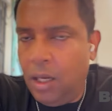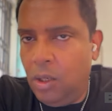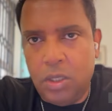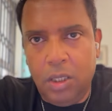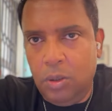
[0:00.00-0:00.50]
I
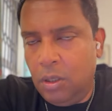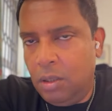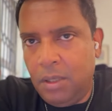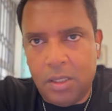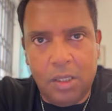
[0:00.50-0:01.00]
usually do not
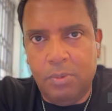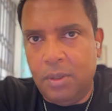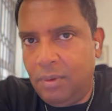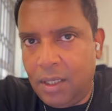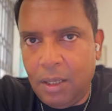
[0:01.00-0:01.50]
mention
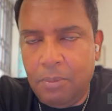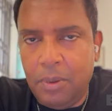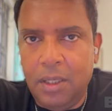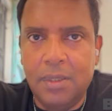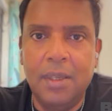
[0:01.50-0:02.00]
specific
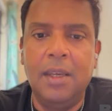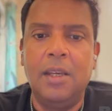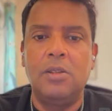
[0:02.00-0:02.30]
companies.